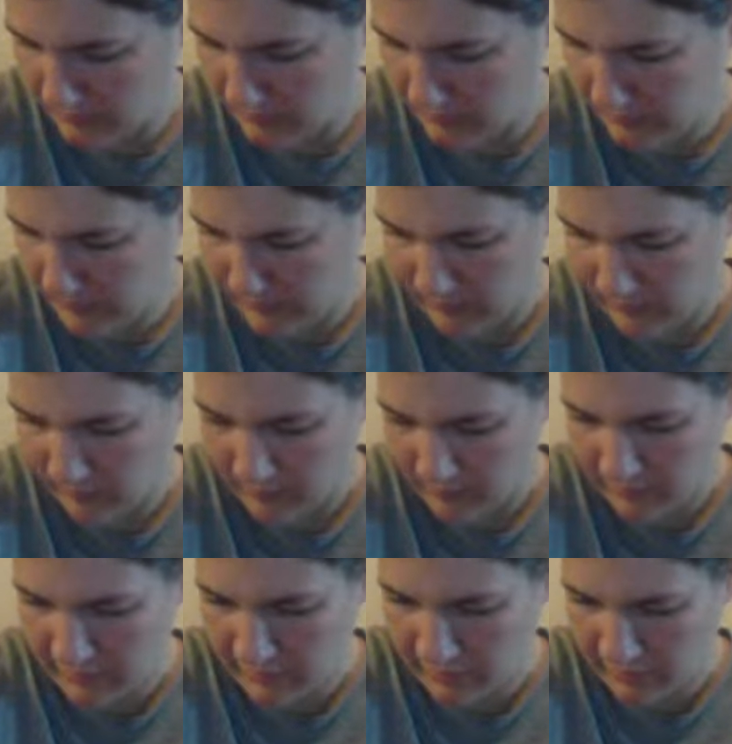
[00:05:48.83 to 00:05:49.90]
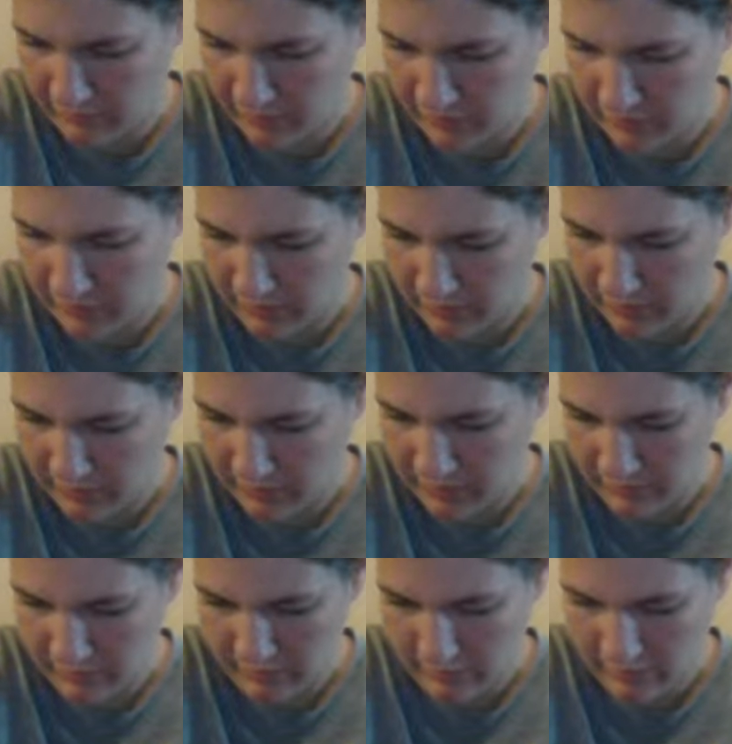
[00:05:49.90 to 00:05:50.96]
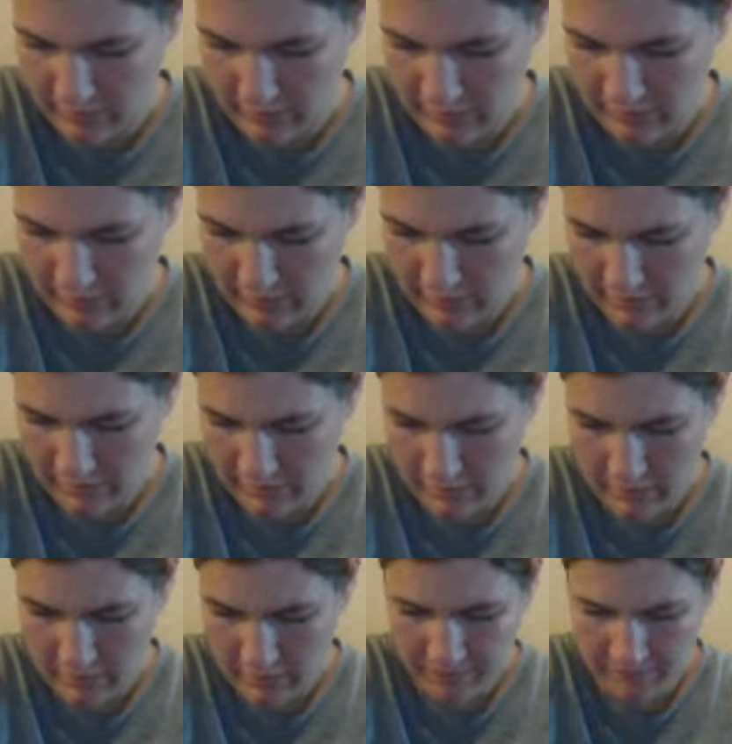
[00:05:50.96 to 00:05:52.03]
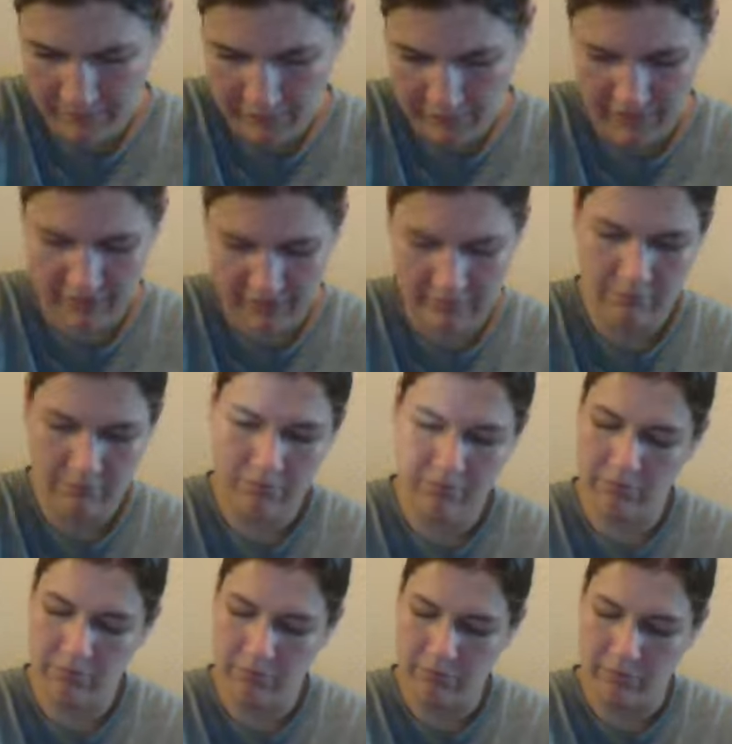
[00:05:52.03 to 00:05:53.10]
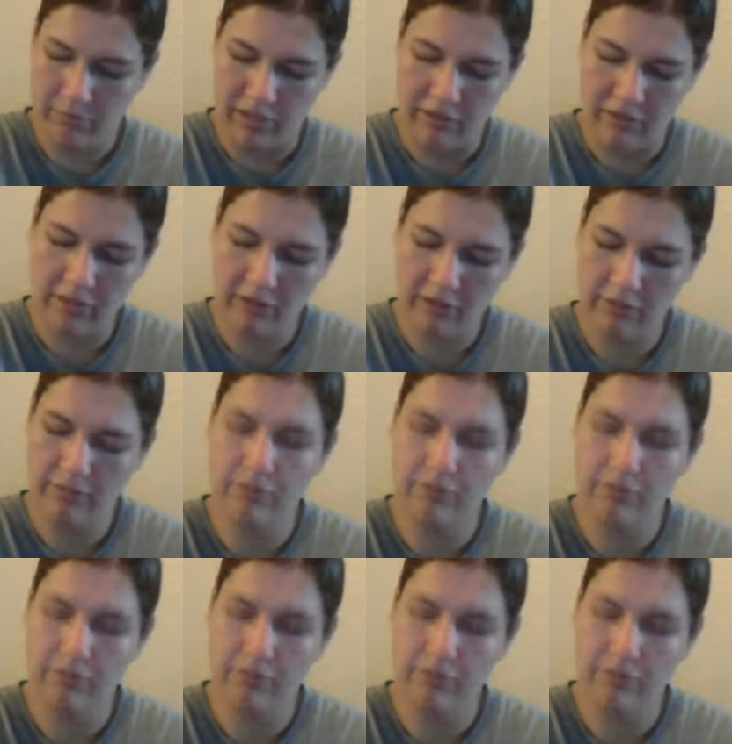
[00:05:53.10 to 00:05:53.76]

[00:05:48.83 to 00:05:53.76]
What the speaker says: because like the real ones are more shimmery or just better looking.